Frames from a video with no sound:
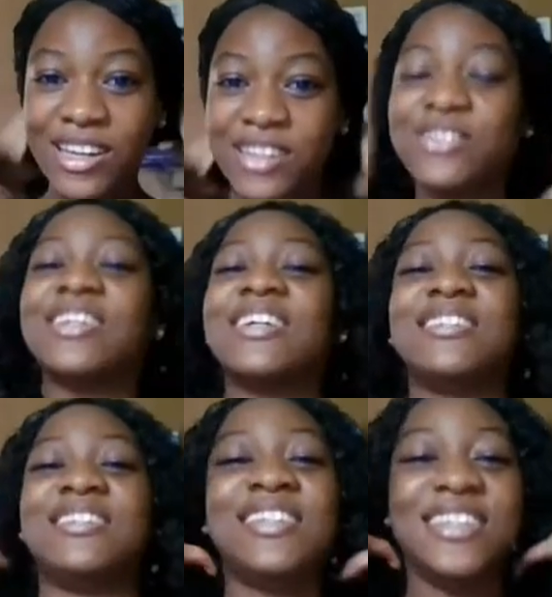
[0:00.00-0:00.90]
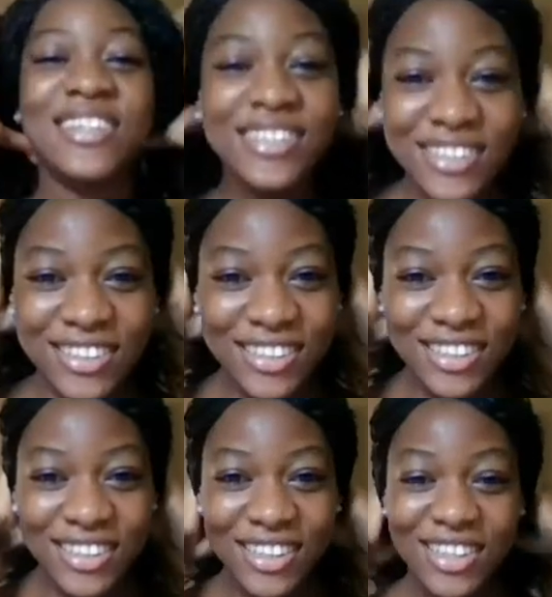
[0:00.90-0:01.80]
Look at it.
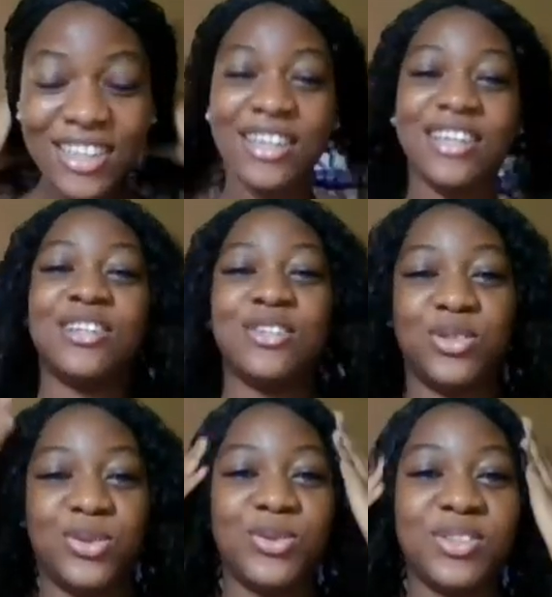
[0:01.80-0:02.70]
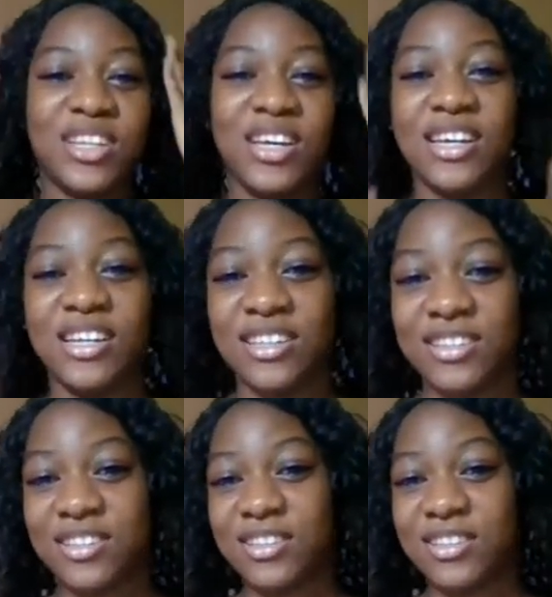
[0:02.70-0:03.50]
So nice.